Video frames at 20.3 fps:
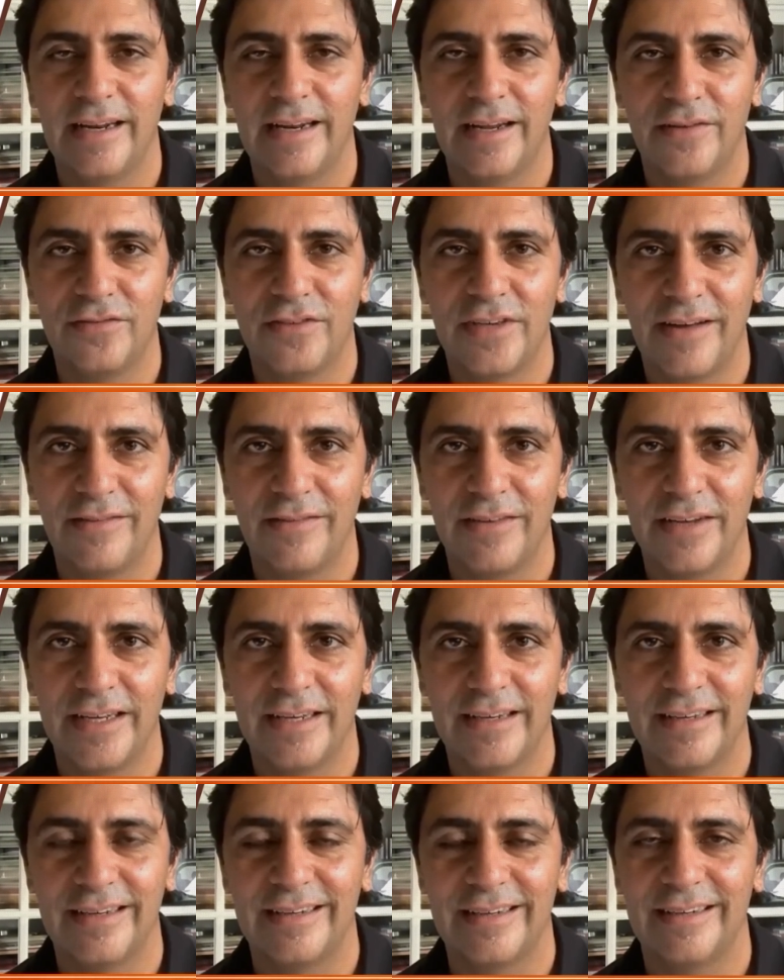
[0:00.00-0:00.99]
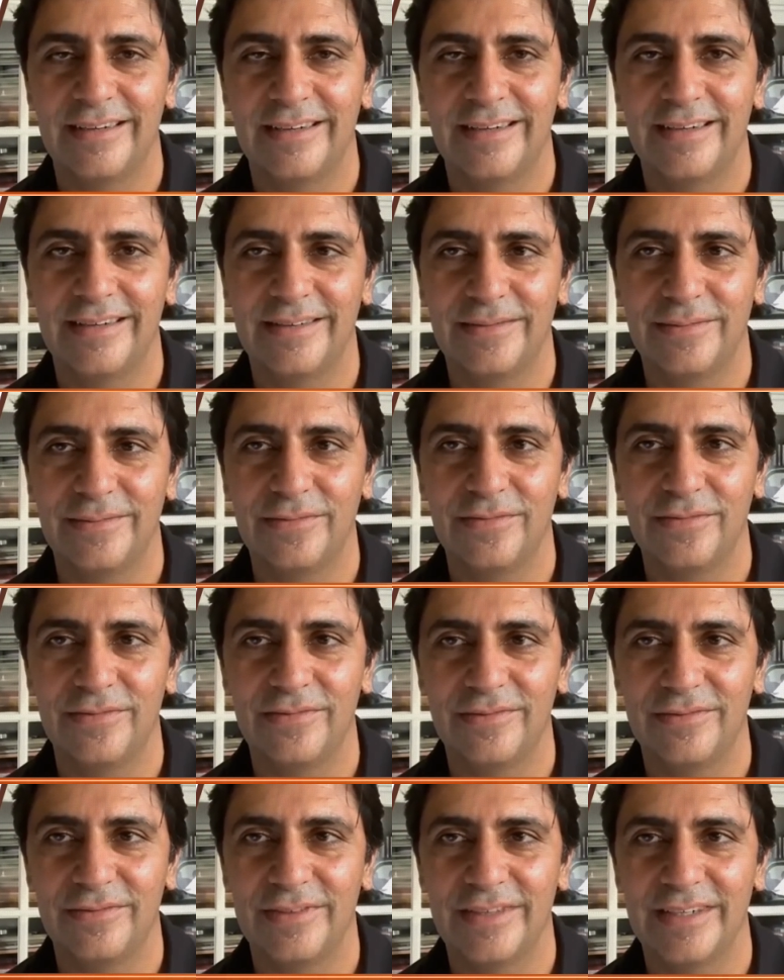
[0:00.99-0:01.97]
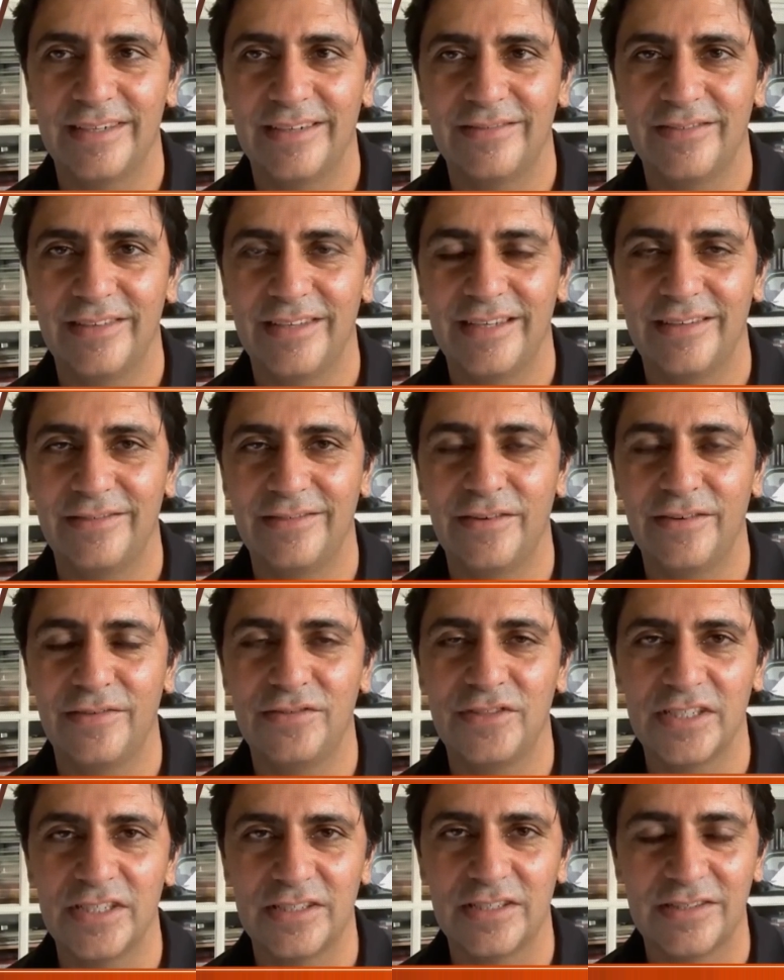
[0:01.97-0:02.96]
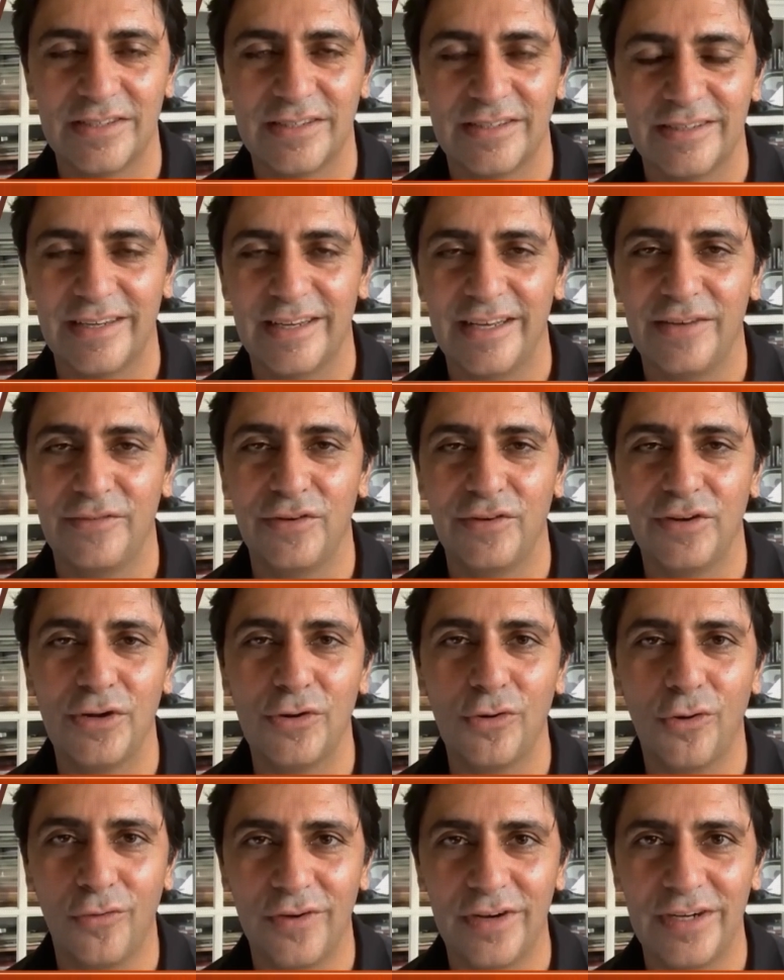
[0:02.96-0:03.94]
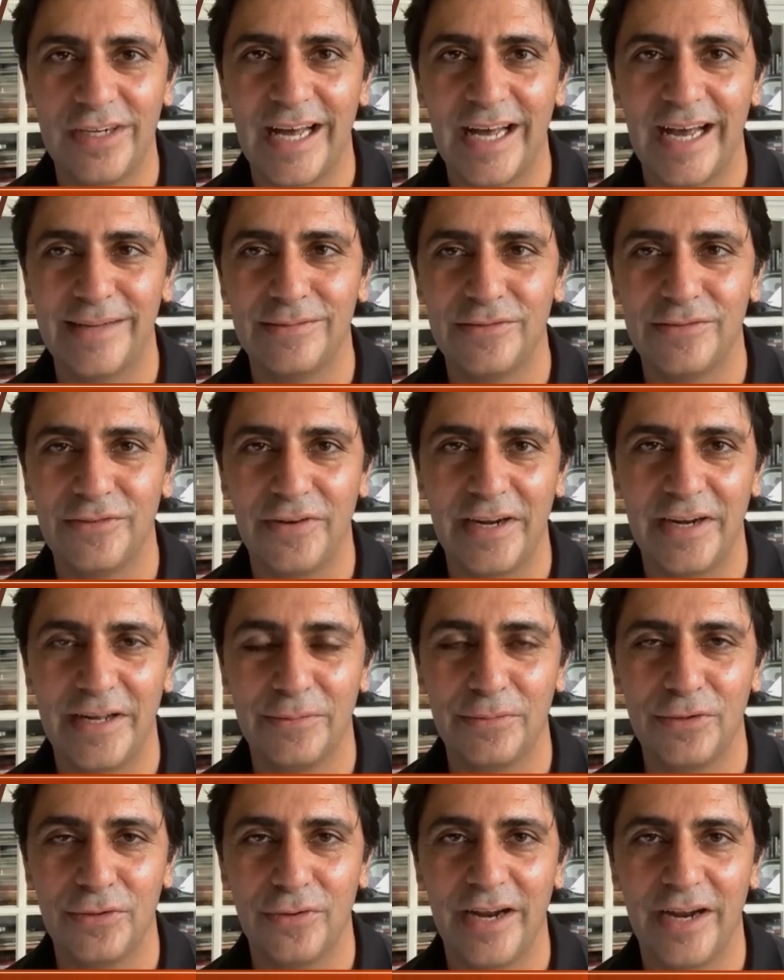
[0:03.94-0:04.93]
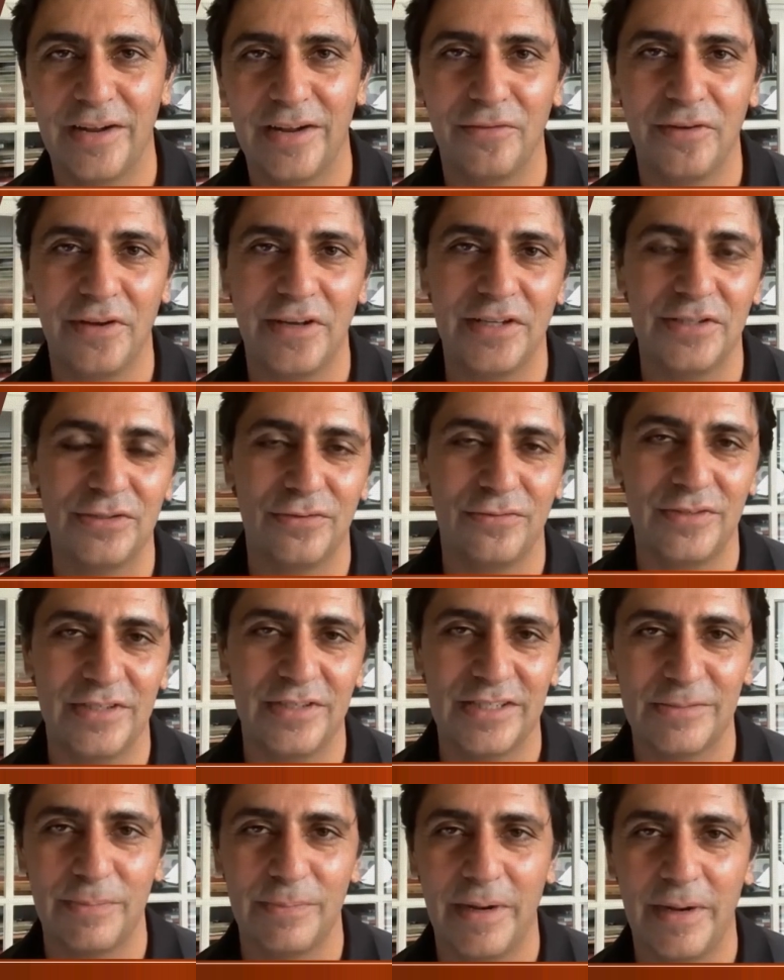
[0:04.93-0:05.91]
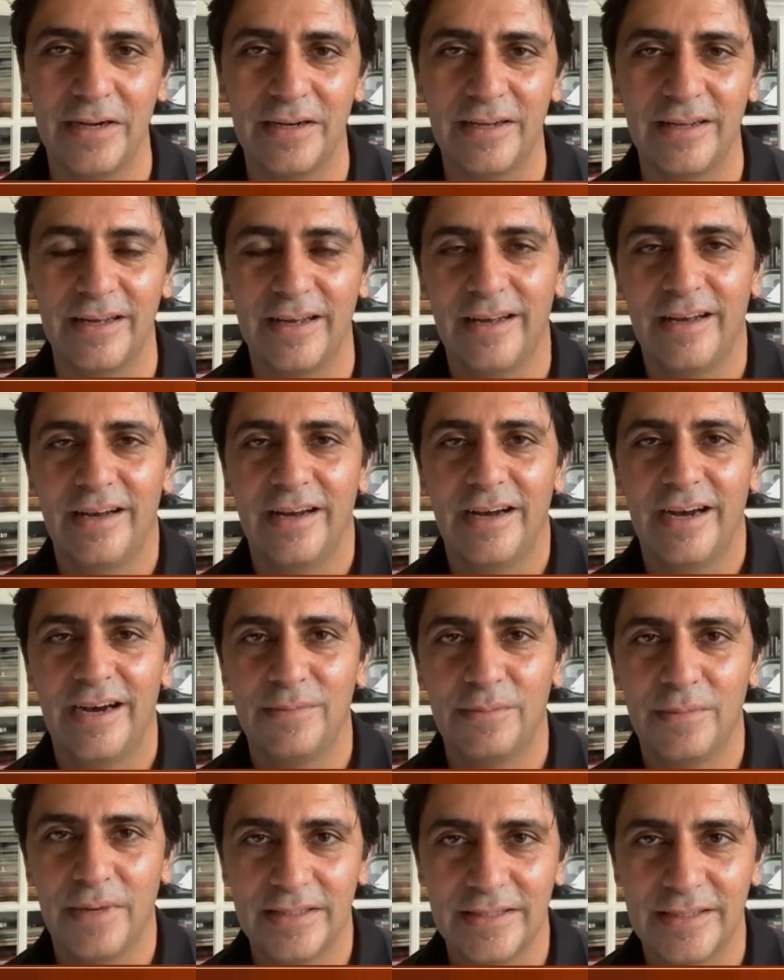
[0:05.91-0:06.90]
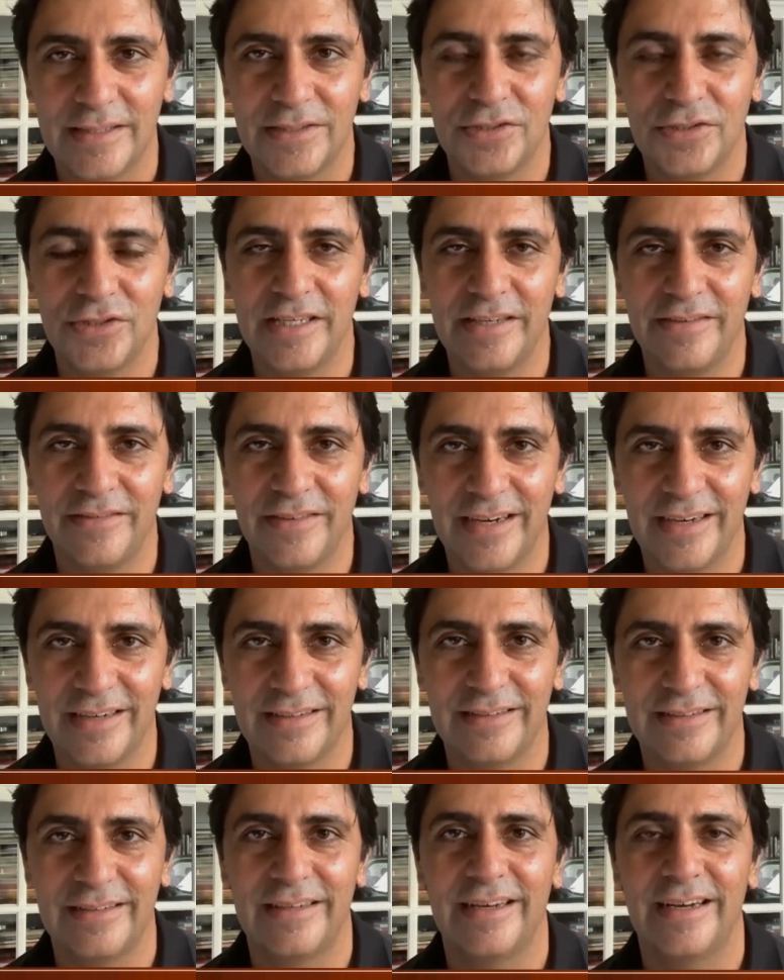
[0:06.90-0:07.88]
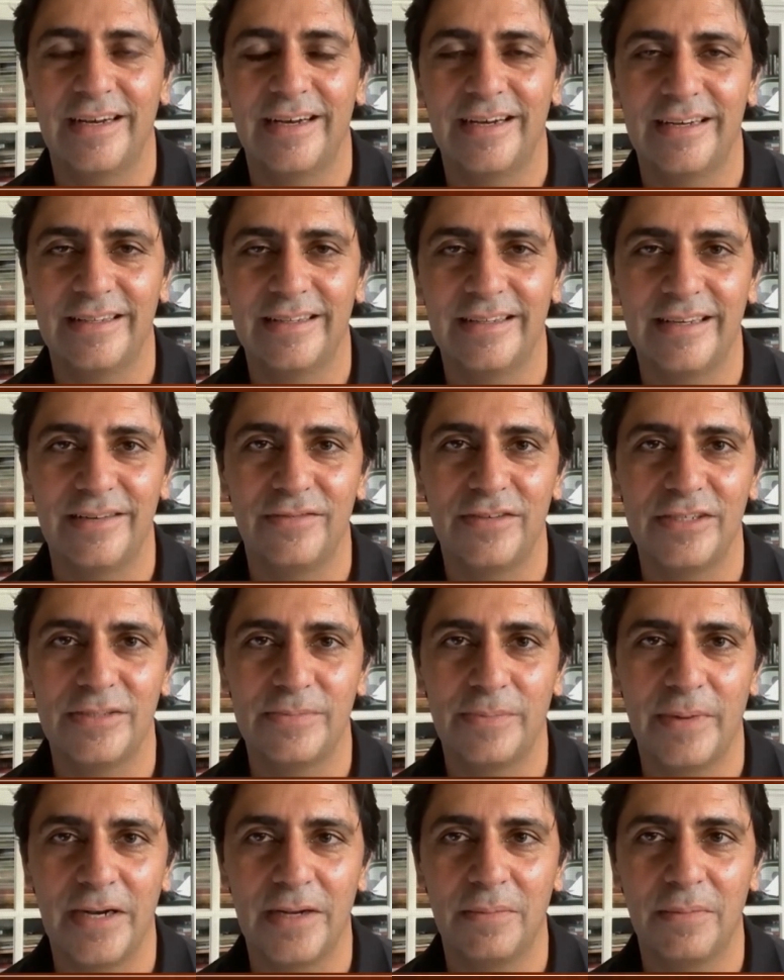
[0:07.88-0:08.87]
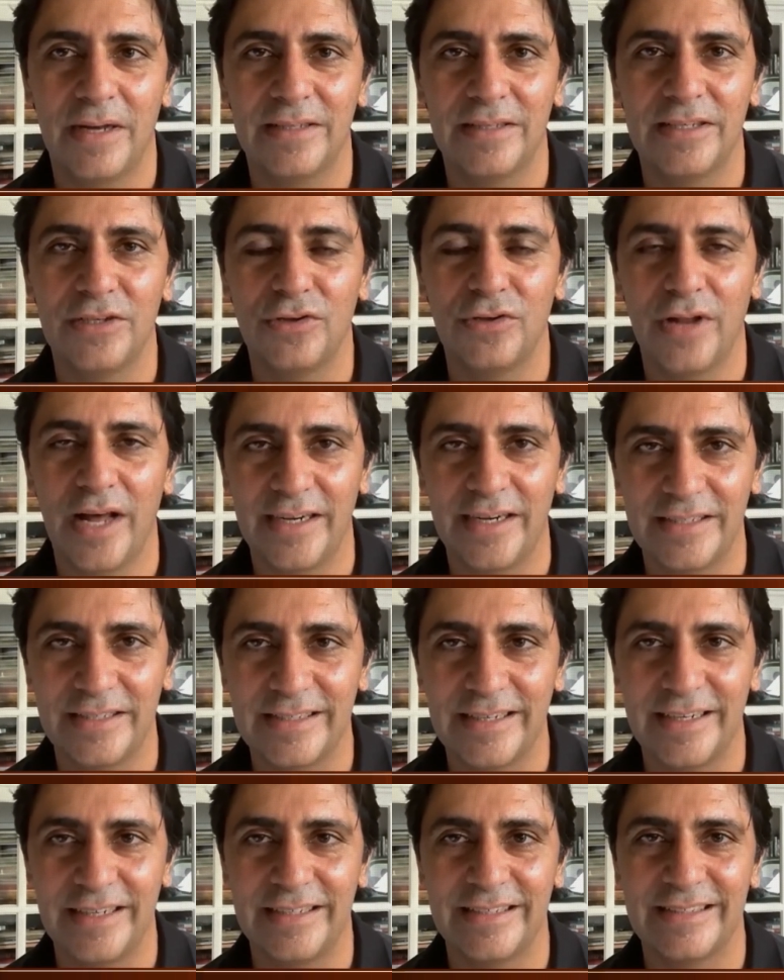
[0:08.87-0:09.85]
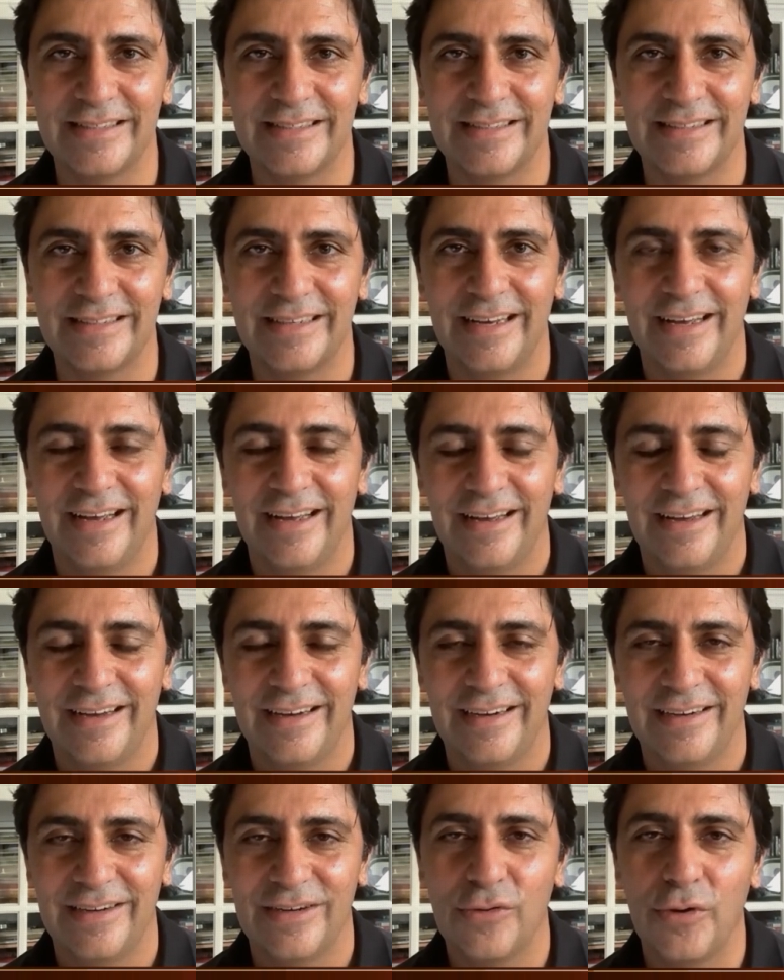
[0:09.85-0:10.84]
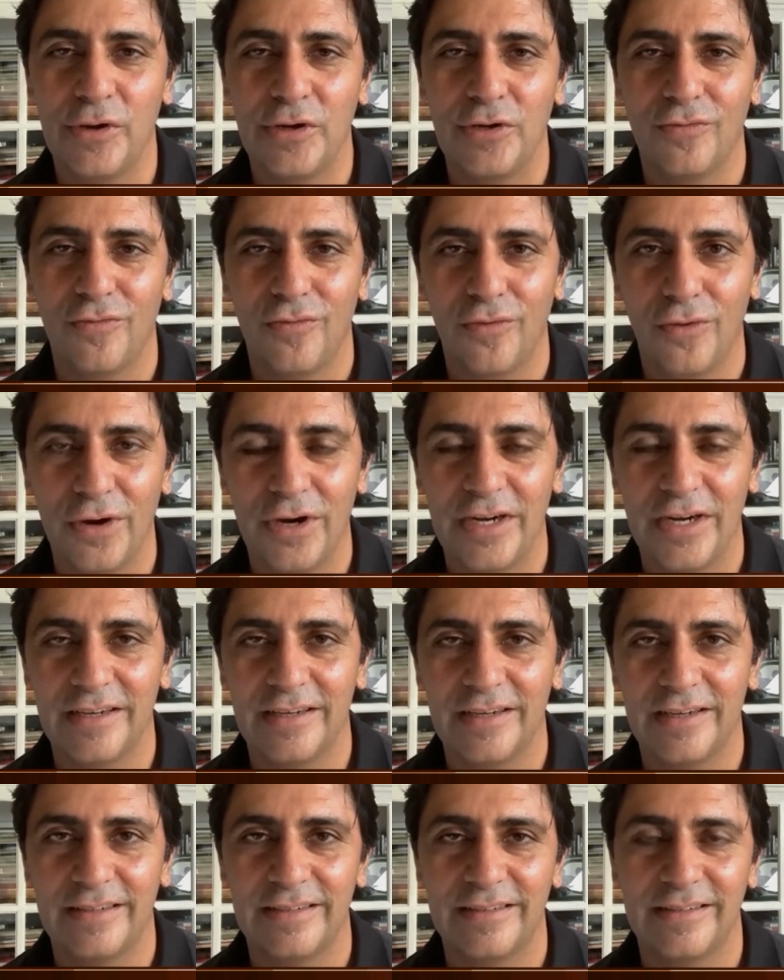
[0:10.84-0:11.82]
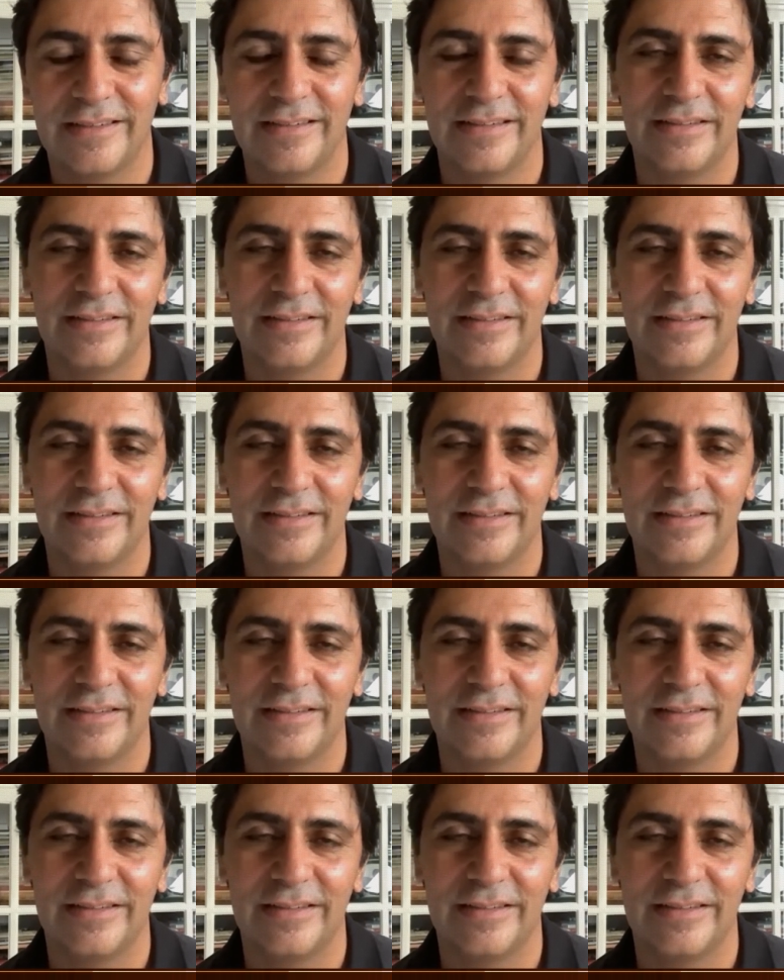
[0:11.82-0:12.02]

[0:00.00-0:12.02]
love traveling. We just, even in COVID times, we were able to get away. So we just spent a month in Geneva, and then we spent a month in the United States, going to Florida,